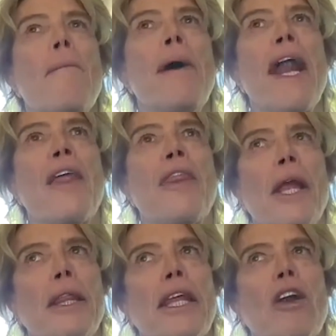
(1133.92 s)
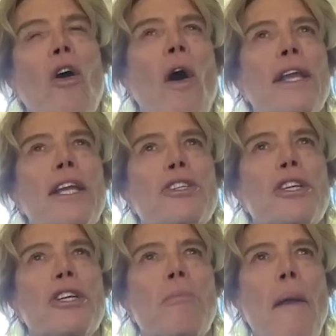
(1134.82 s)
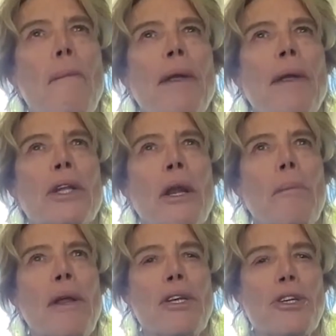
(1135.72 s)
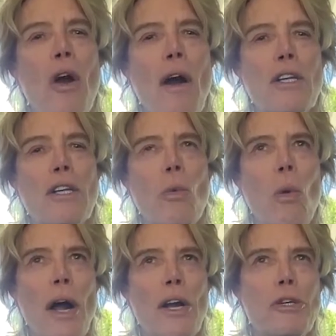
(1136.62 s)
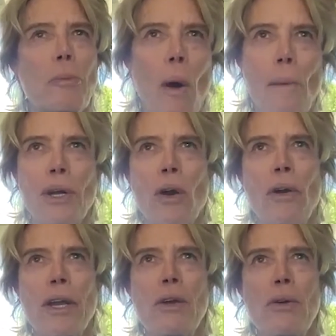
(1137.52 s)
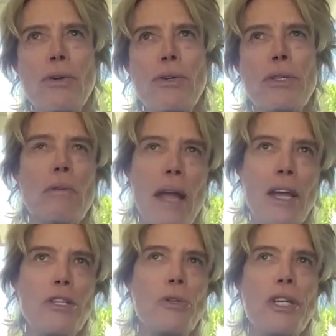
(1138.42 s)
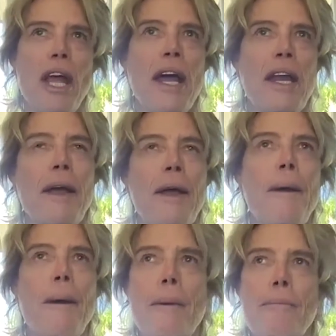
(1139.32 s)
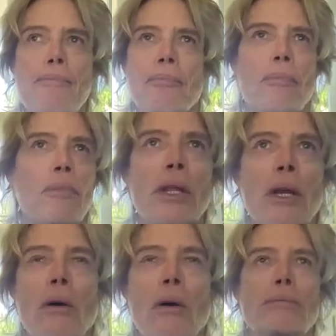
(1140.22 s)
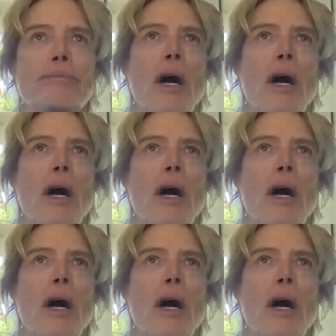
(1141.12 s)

But I think that audiences might be a little bit shocked to watch Paul McCartney, who's, as you said, you know,